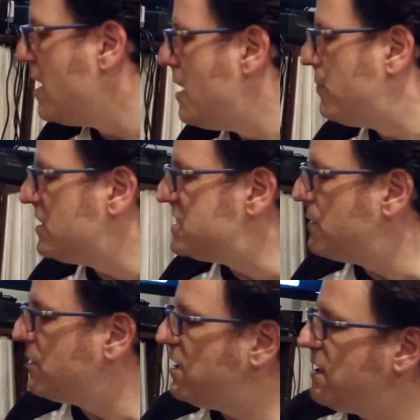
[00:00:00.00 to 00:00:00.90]
But instead
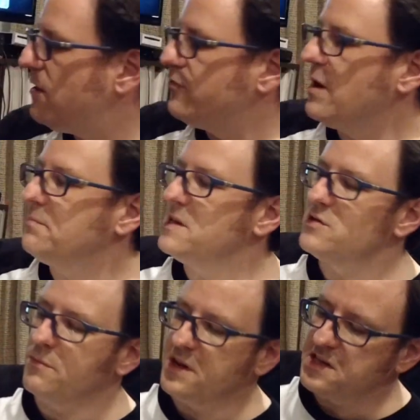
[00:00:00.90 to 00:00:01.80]
I'm going to needle drop
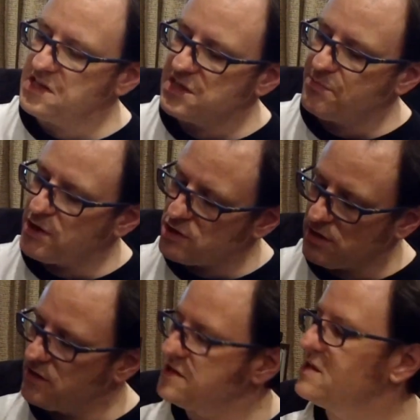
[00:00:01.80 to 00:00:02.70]
this one because this is a special
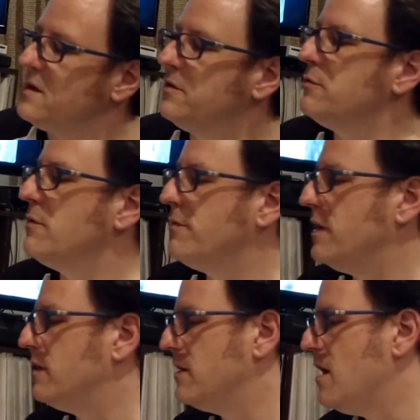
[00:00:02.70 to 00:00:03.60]
little sealed to
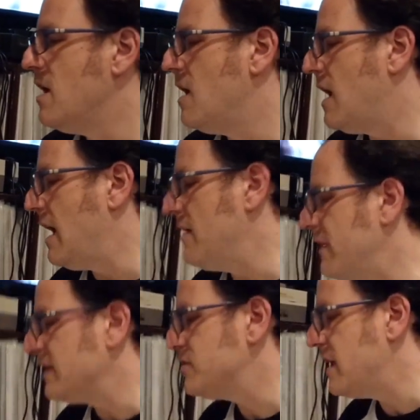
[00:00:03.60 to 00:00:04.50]
reveal. I've
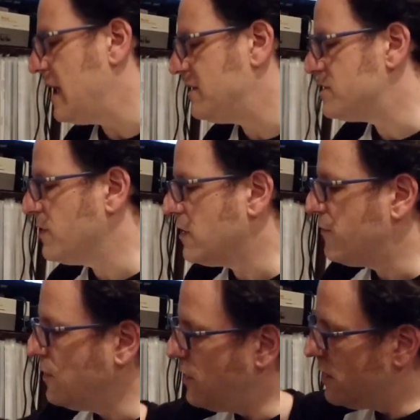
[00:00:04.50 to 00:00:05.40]
actually had this record
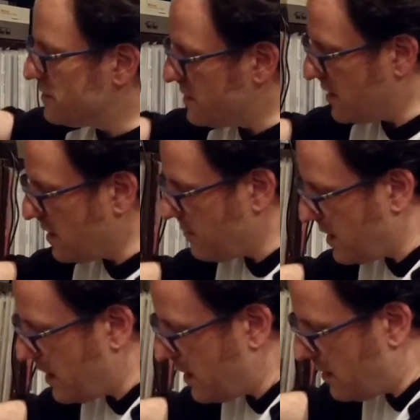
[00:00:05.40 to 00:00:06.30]
for a long time,
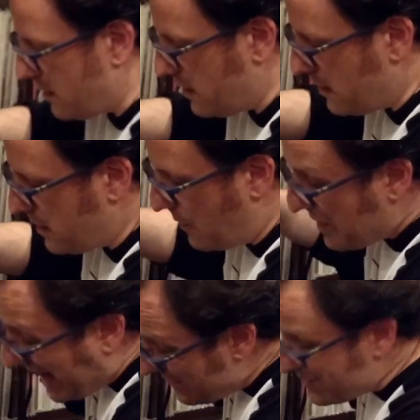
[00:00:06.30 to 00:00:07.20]
and I'm
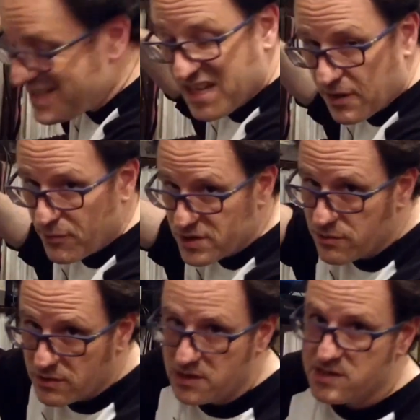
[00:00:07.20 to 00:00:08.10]
kind of a dick for
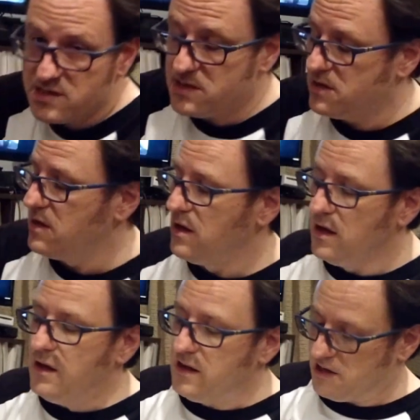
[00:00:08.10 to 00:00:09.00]
doing this.
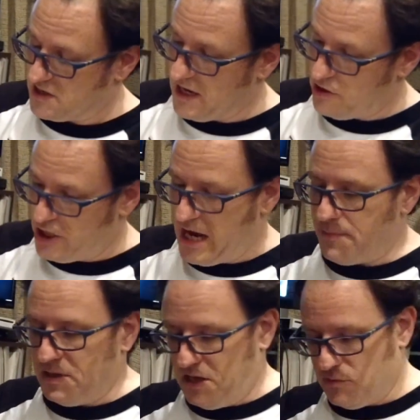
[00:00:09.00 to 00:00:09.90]
Because I was kind of chatting
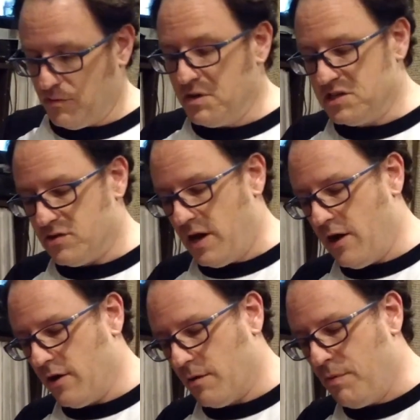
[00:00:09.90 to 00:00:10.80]
about this with Mr.
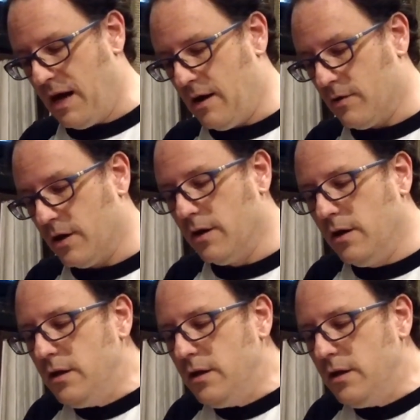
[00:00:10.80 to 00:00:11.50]
Eric Bauer.